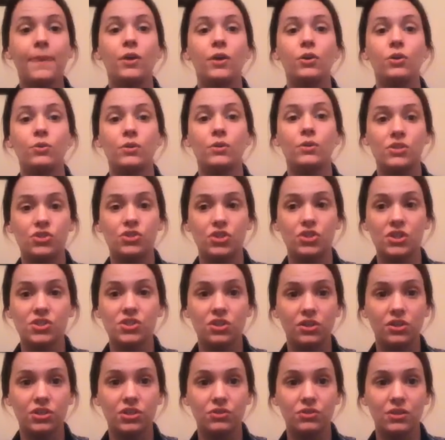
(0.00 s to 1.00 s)
who has just
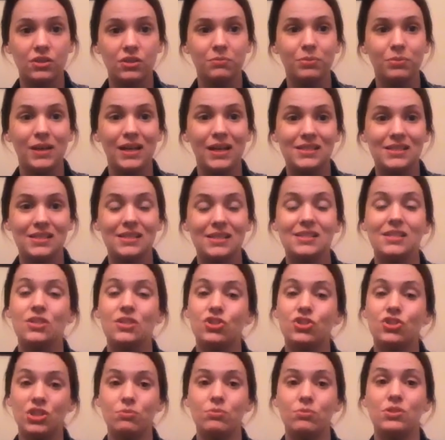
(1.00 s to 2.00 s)
started doing Plexus,
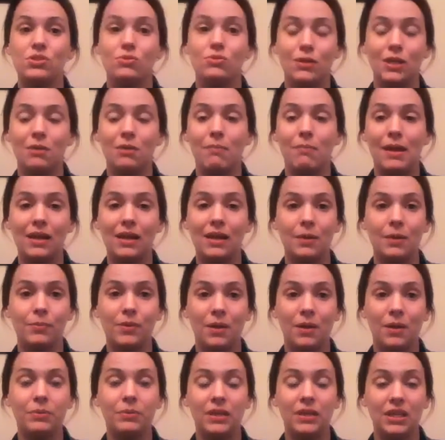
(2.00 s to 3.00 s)
and she was doing a makeup
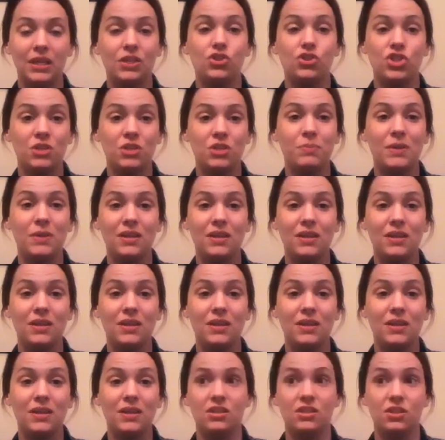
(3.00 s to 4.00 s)
company, and she
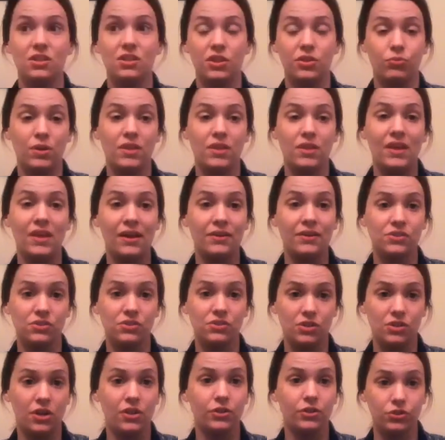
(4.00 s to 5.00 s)
did the
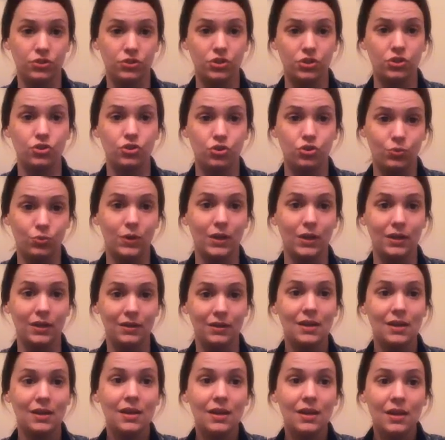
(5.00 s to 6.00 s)
$3,000 to
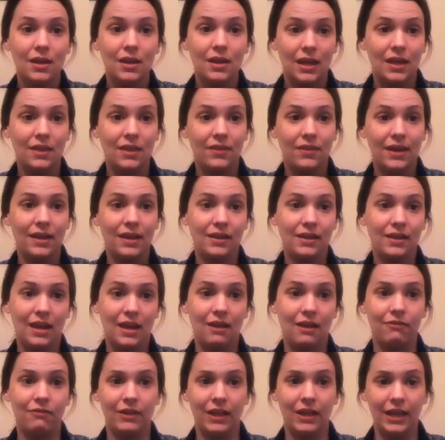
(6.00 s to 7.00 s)
join. And that
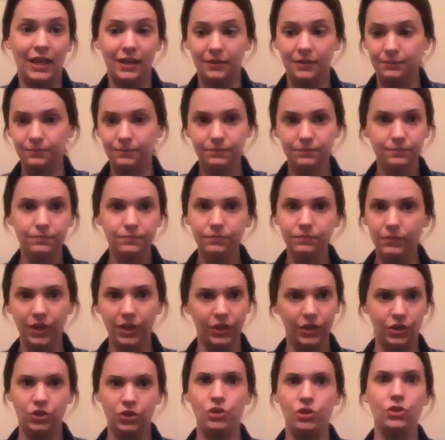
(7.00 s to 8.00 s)
gave like
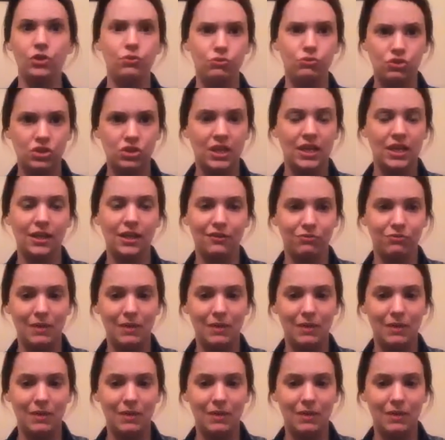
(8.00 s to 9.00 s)
a huge thing of makeup.